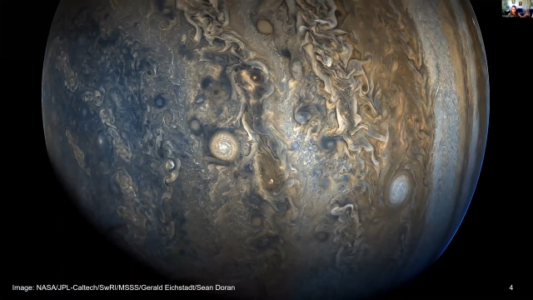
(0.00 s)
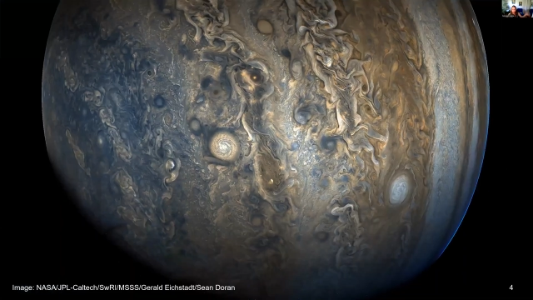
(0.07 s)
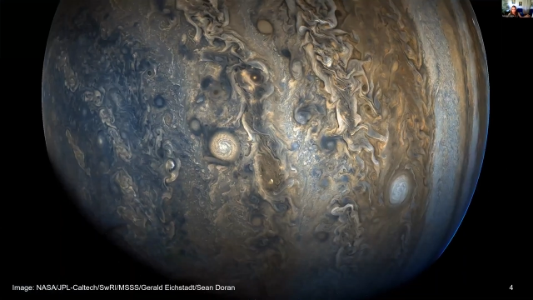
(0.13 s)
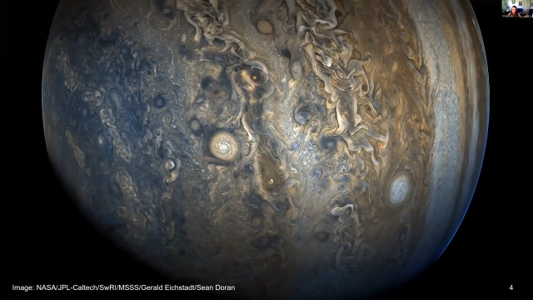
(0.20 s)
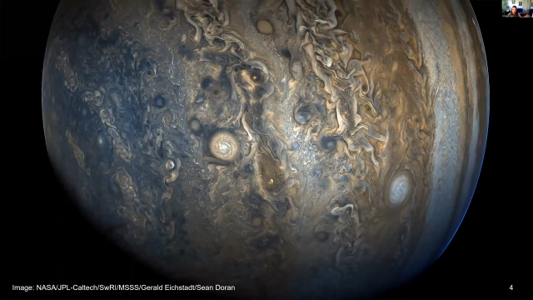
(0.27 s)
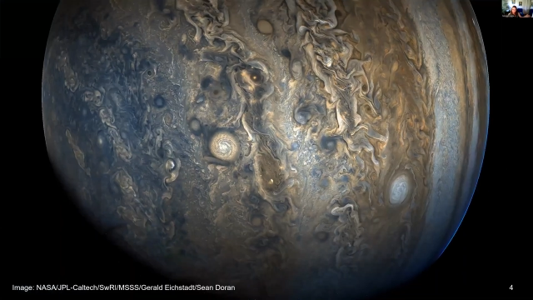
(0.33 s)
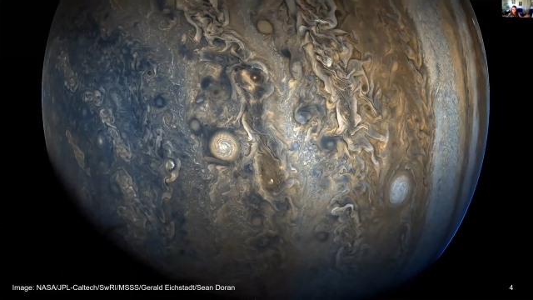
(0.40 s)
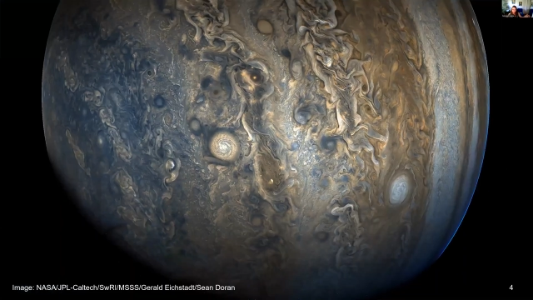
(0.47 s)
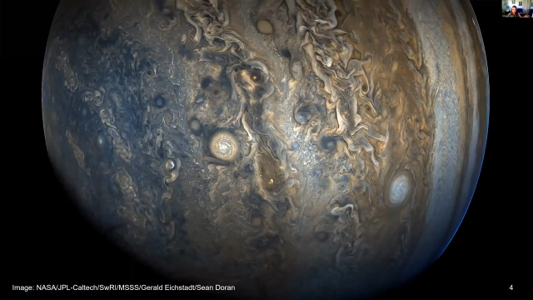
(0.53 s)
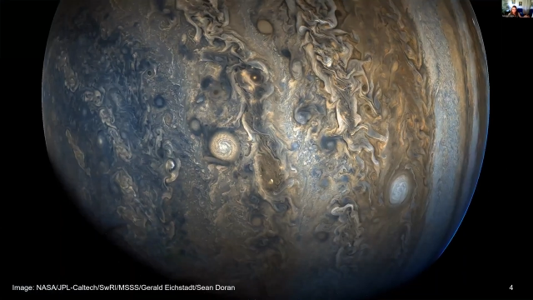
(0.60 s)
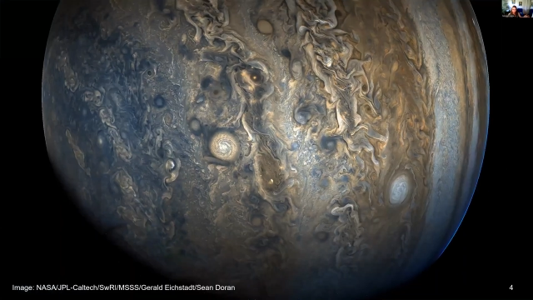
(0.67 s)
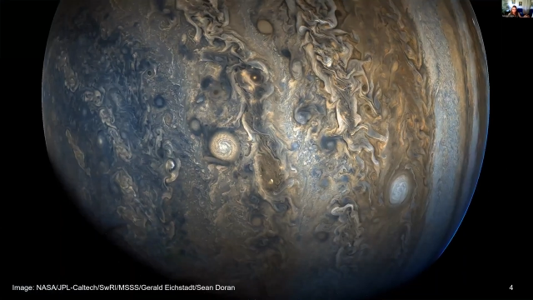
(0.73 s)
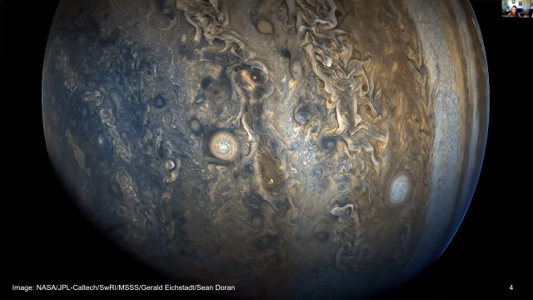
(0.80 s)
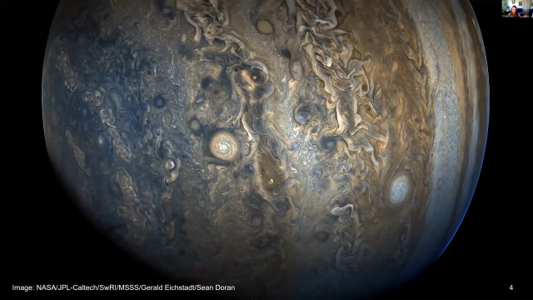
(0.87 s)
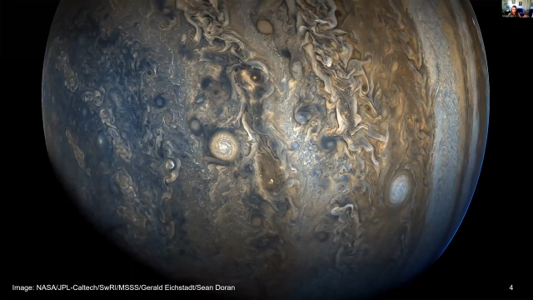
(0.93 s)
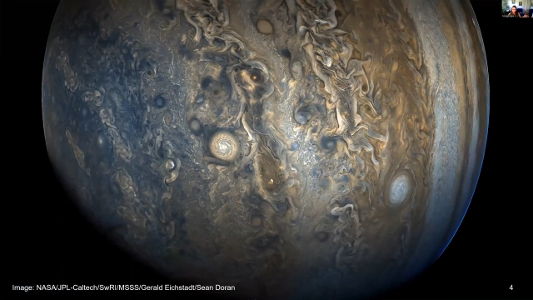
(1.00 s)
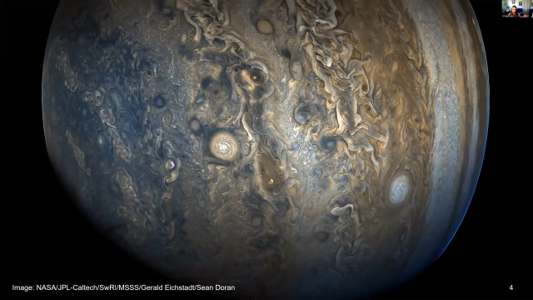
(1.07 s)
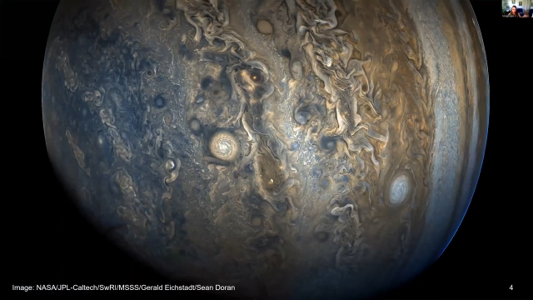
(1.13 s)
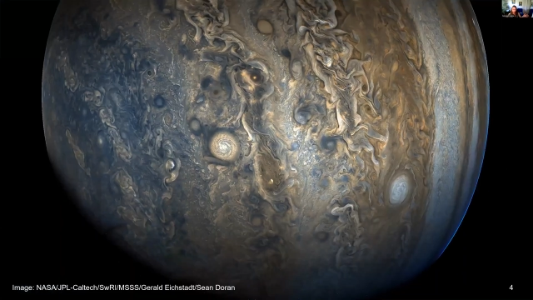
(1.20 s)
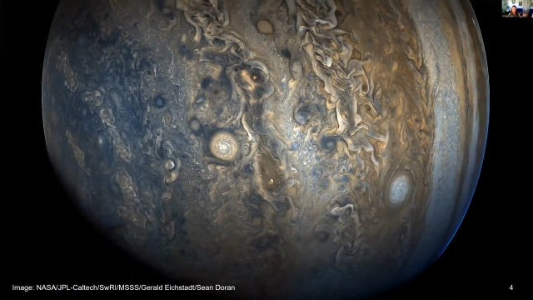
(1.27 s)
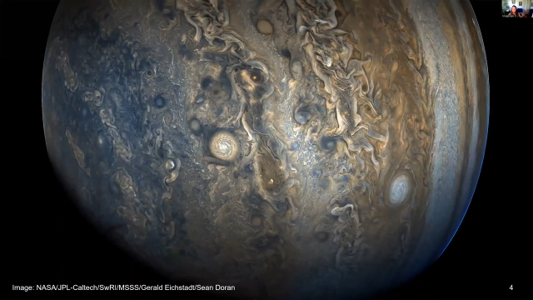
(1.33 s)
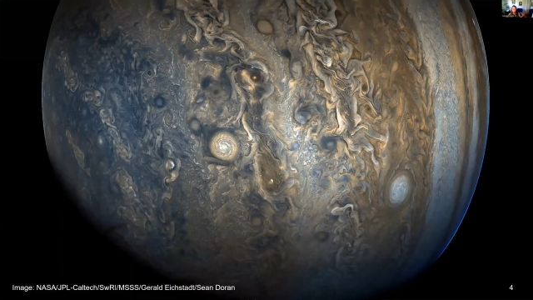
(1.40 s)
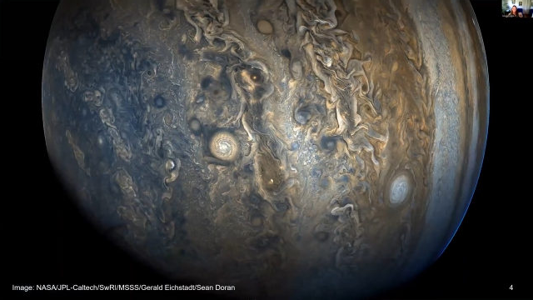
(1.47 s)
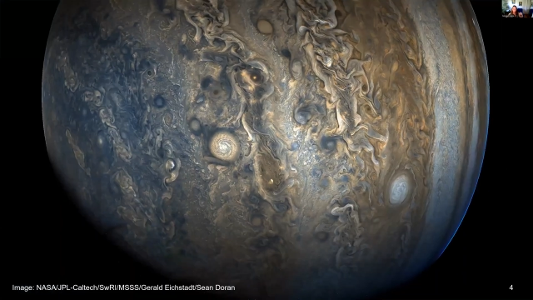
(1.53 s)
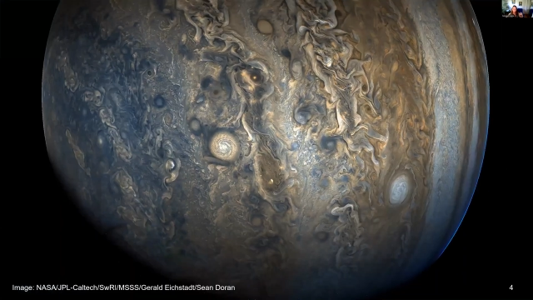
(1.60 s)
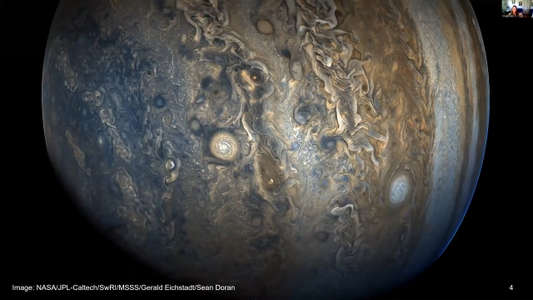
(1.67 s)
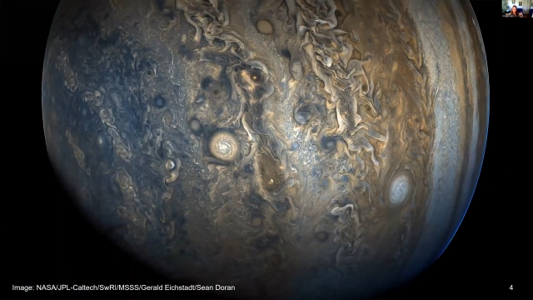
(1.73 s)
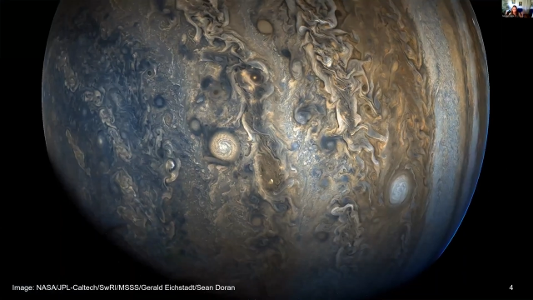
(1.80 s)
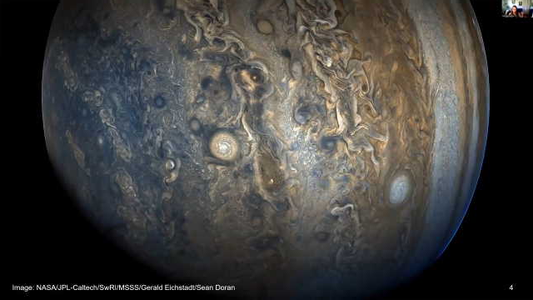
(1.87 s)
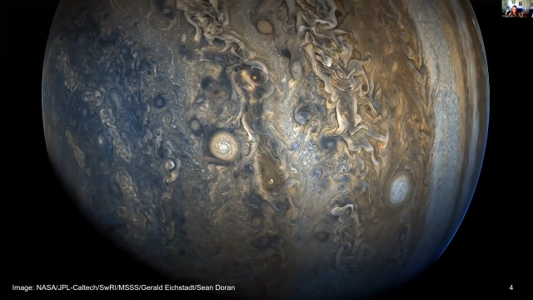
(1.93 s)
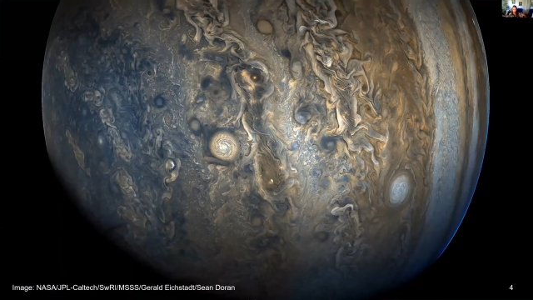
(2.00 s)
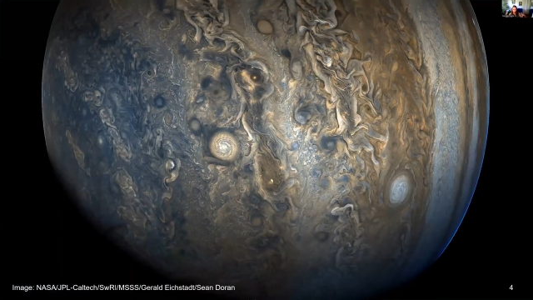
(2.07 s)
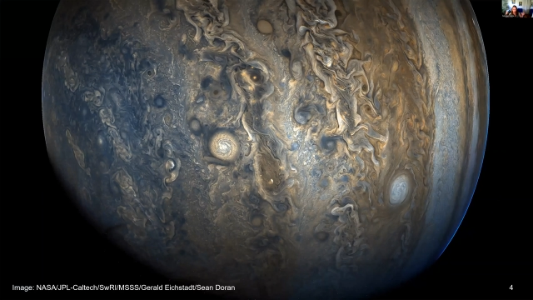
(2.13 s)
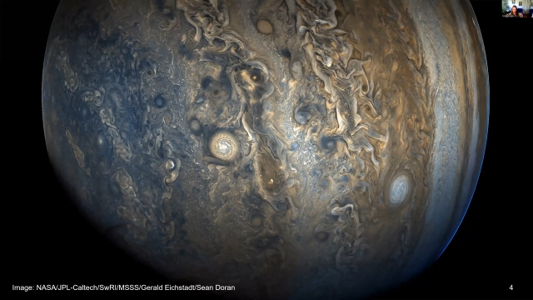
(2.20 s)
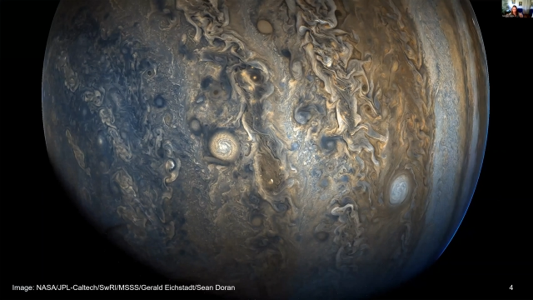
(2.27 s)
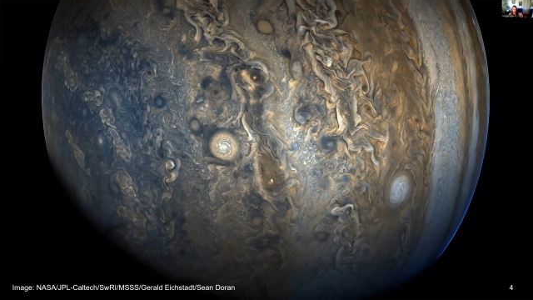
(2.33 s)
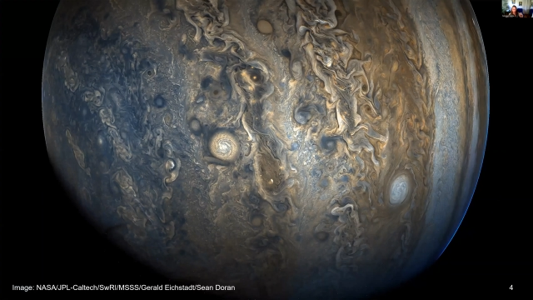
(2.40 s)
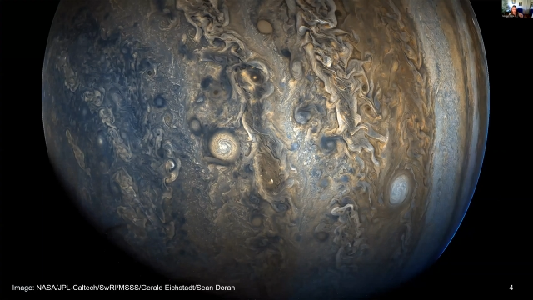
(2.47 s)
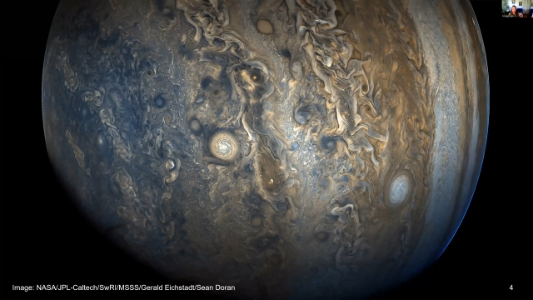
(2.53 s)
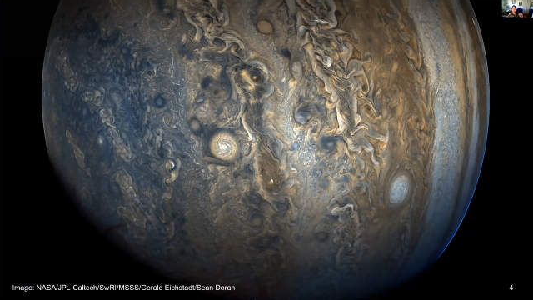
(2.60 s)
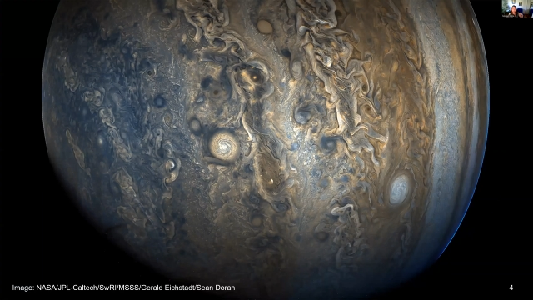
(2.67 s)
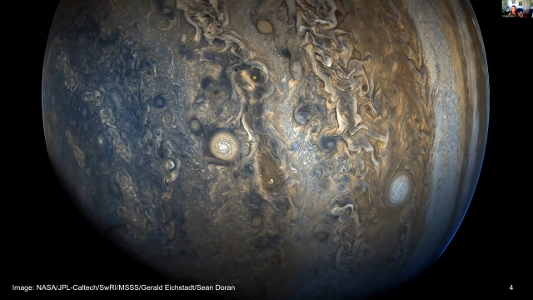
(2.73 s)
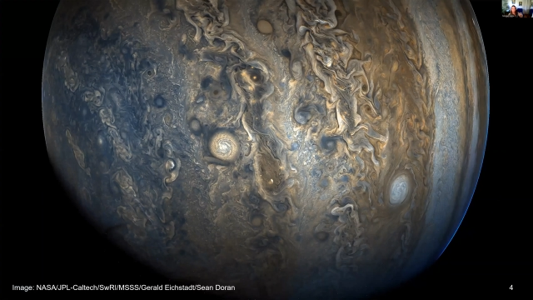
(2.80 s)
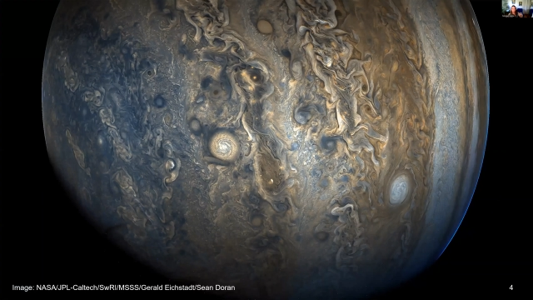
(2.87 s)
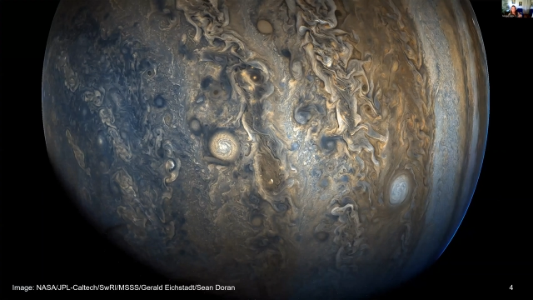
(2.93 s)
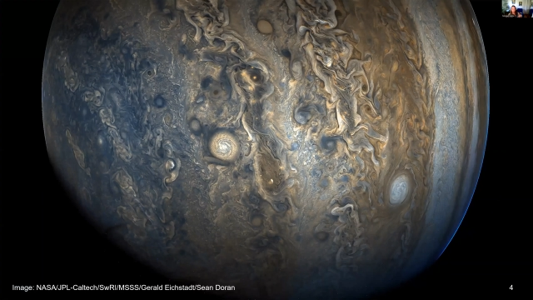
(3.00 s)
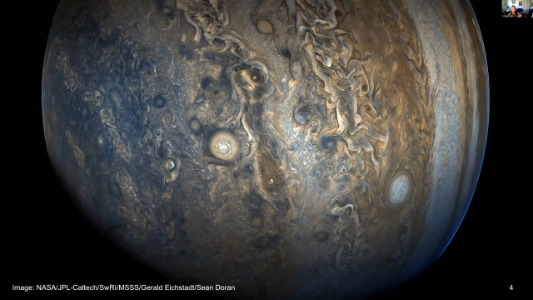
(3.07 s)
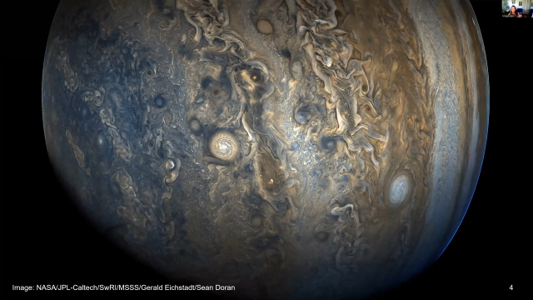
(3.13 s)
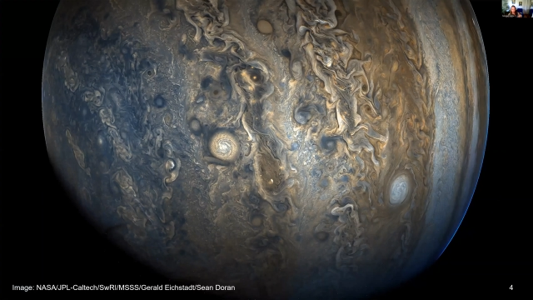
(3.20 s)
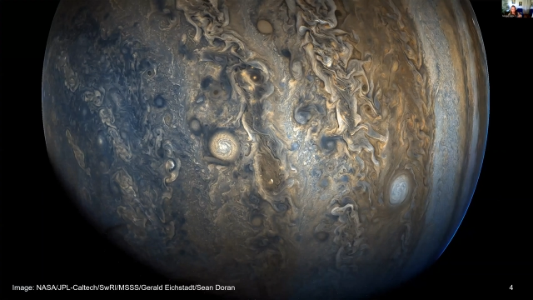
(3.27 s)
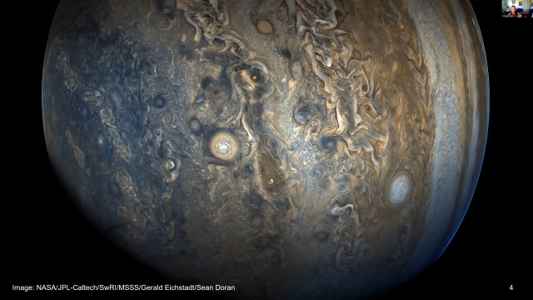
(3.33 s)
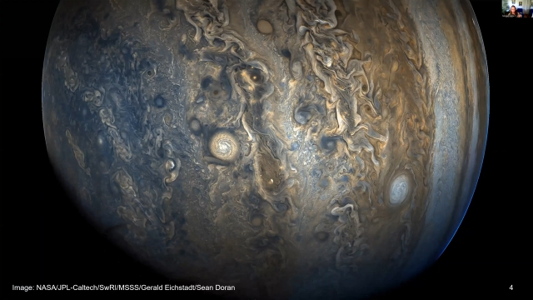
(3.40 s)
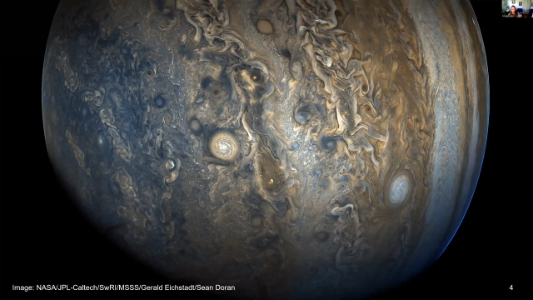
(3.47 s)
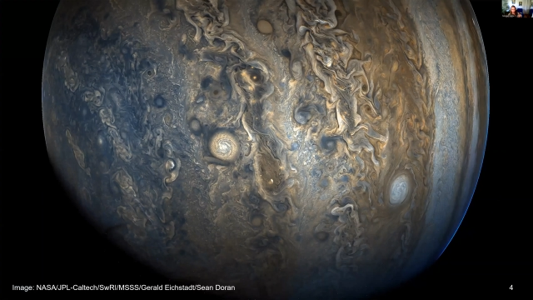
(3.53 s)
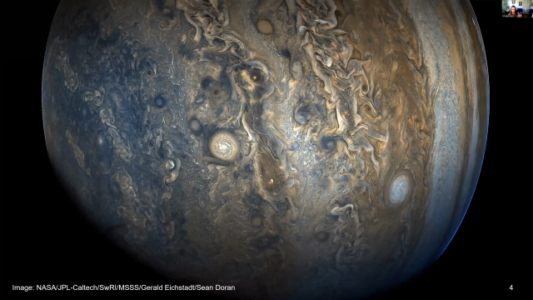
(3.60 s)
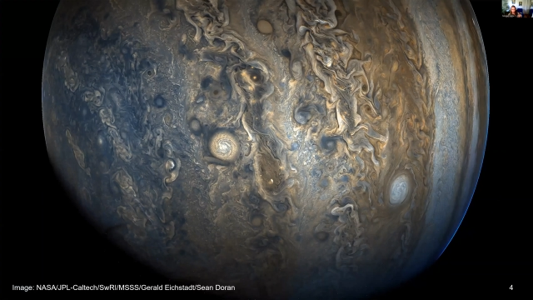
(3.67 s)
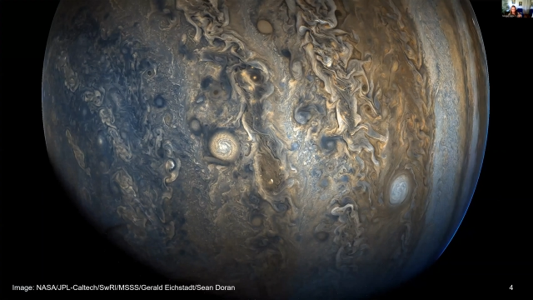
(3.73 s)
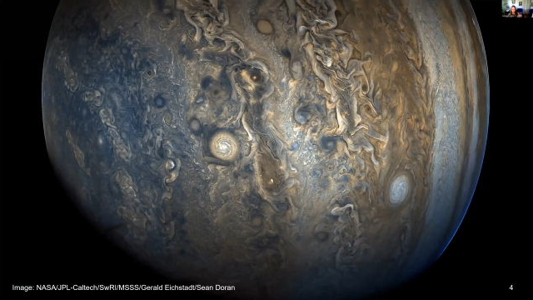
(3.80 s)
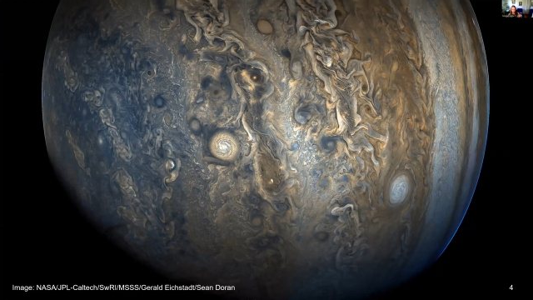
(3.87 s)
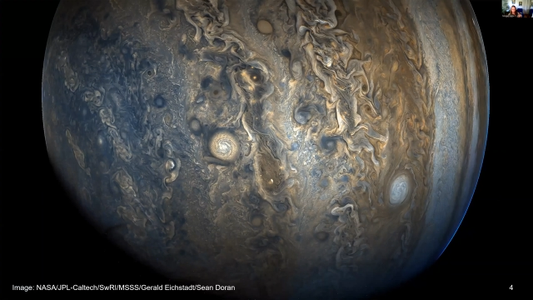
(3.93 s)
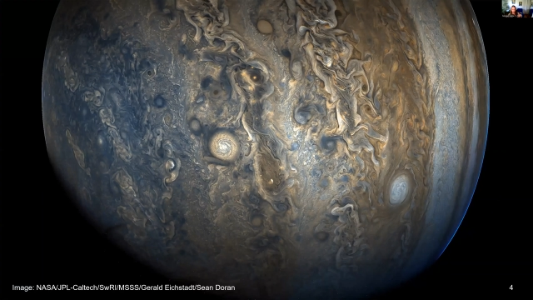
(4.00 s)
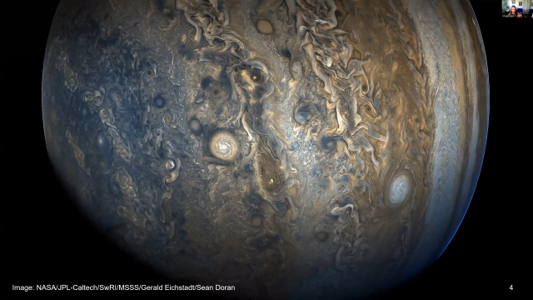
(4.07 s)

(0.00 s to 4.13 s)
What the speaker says: (no speaker visible)